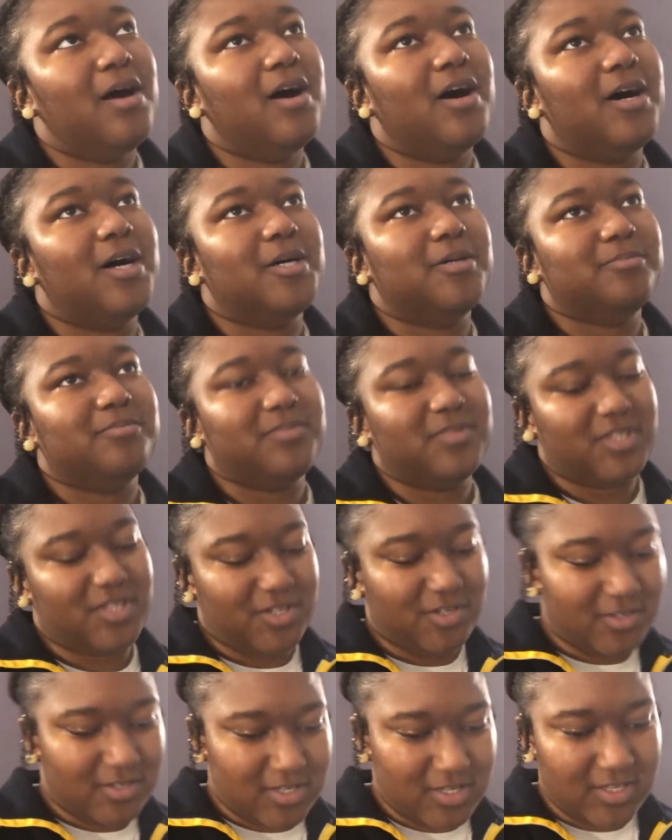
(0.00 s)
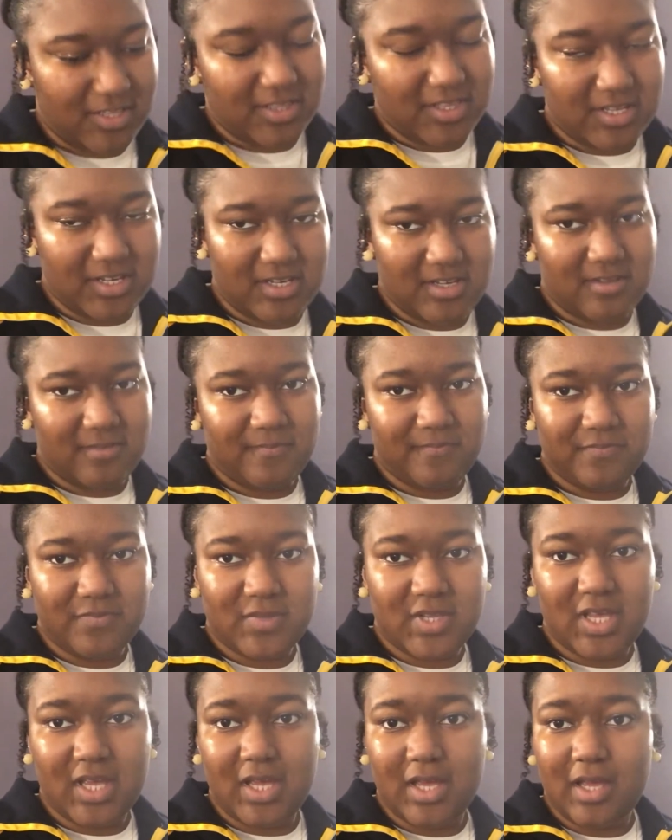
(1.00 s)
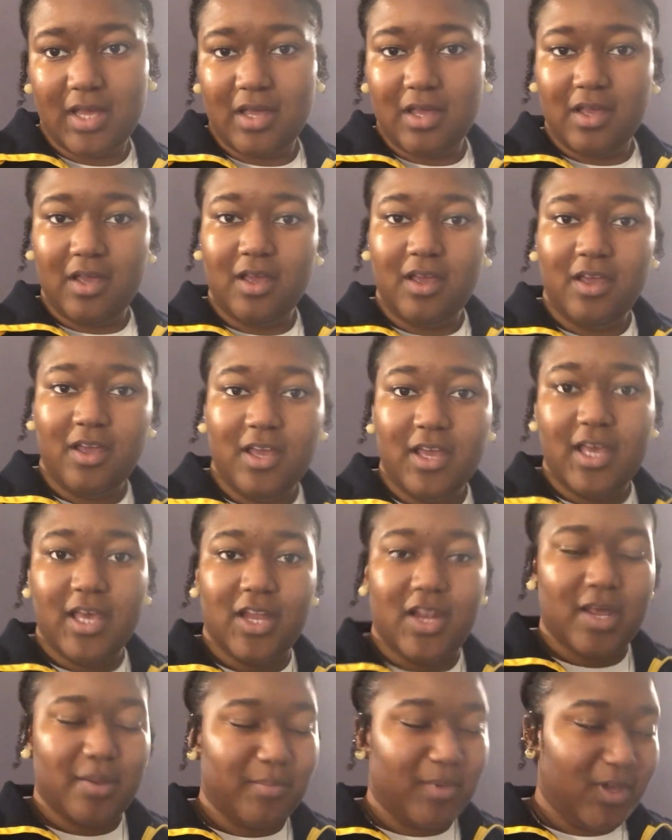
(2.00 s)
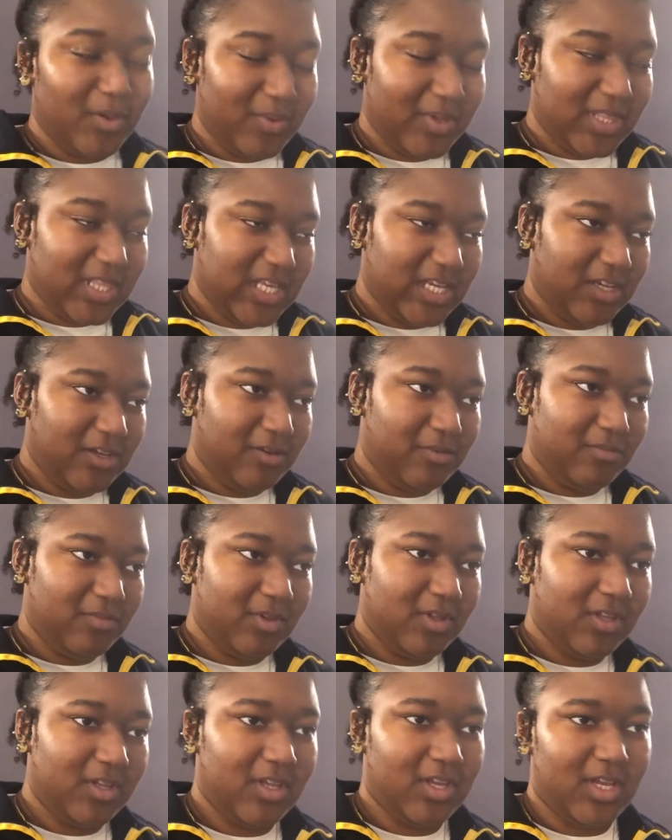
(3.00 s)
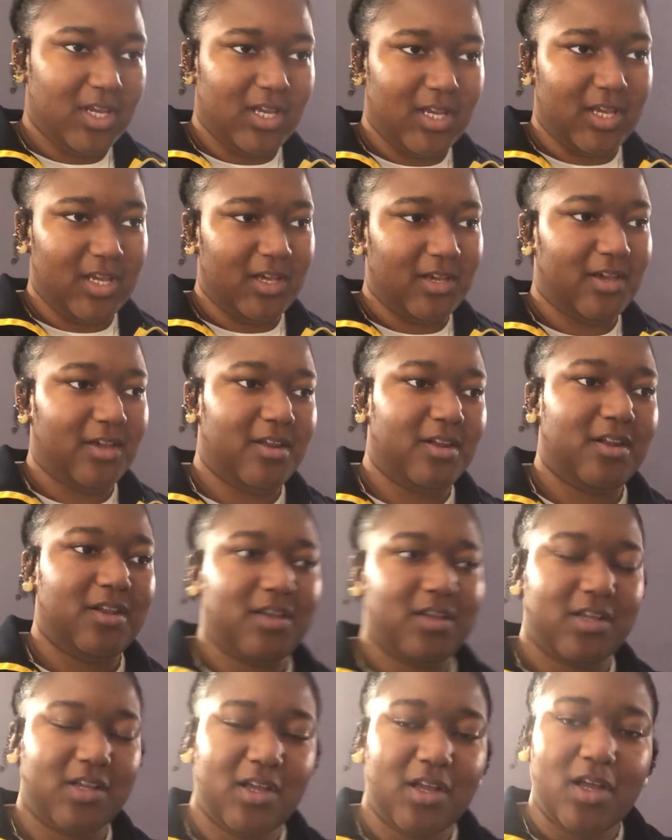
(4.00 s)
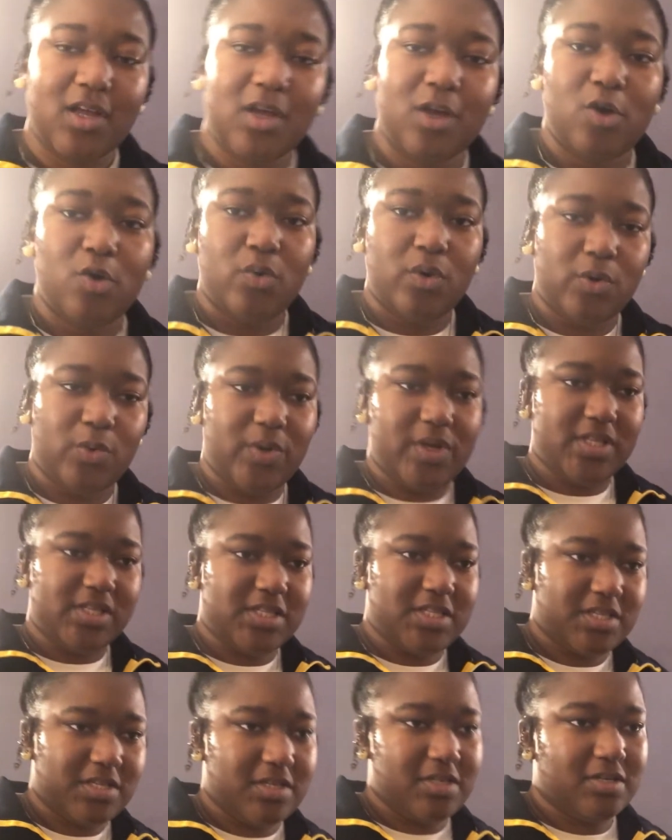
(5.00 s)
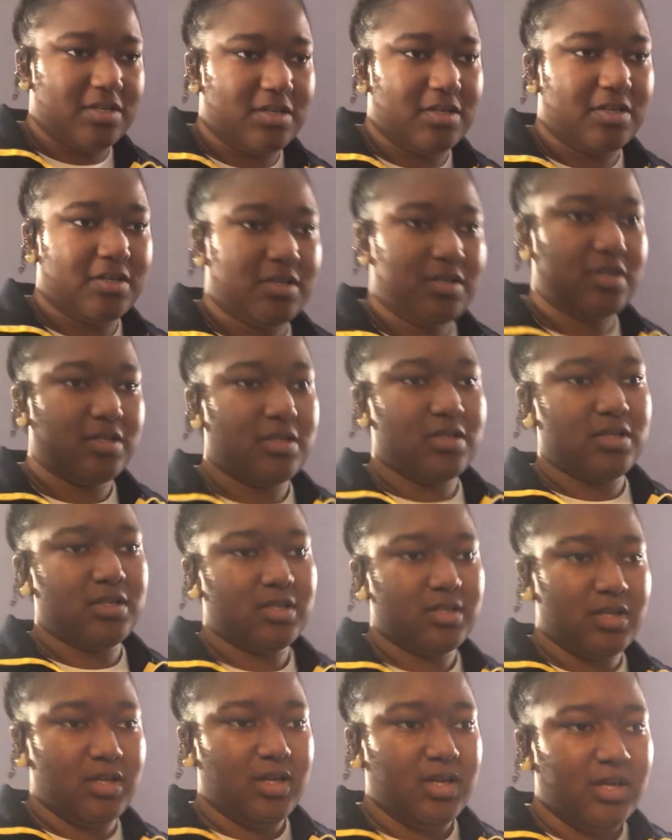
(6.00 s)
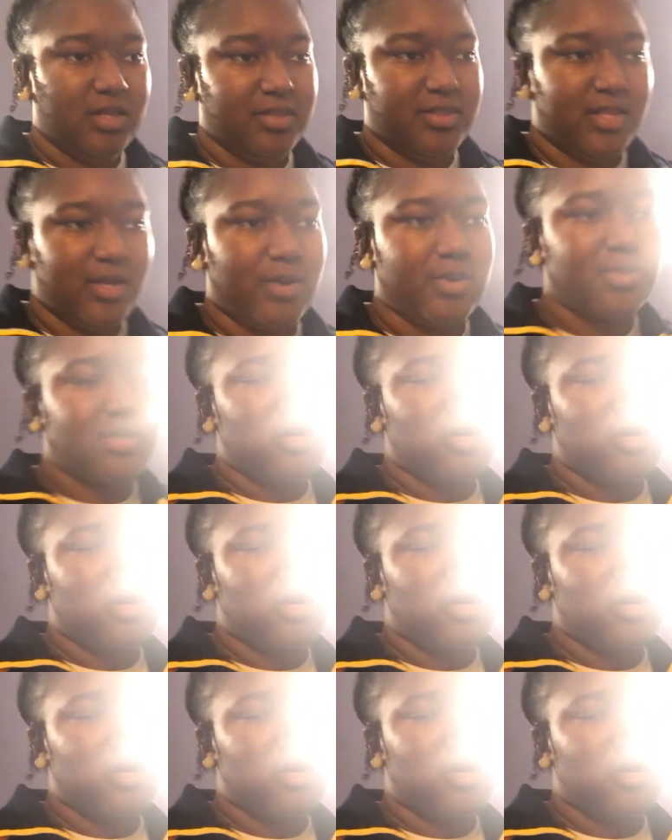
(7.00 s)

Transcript: the cooking thing. And I met with them and we went to, I think it